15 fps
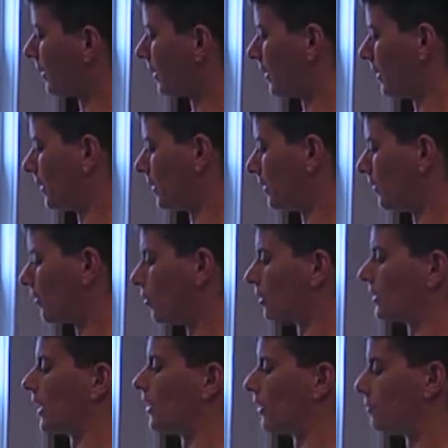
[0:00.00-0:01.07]
And of
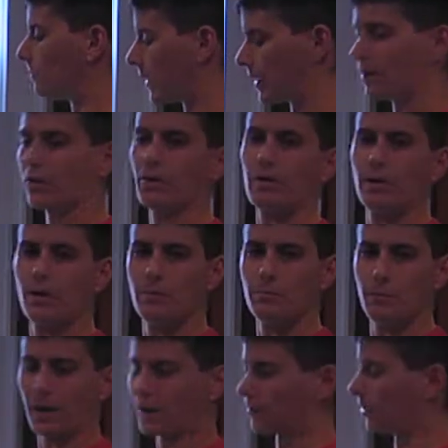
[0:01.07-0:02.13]
course I got better and
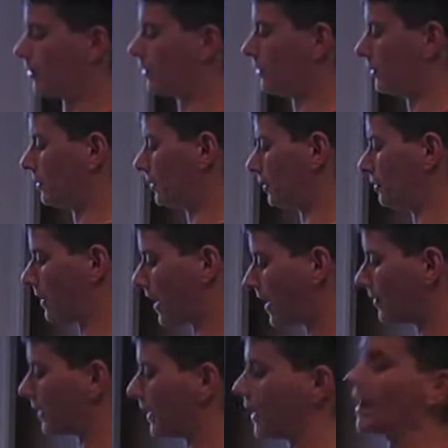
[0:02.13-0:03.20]
better
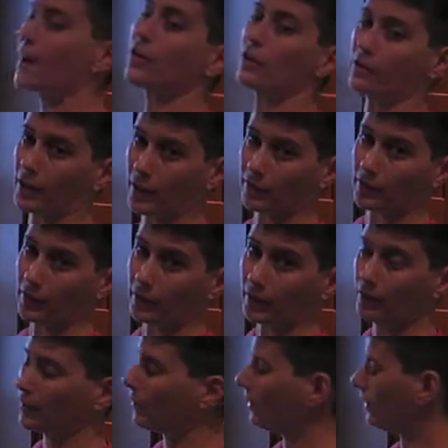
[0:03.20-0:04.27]
gravity, higher gravity,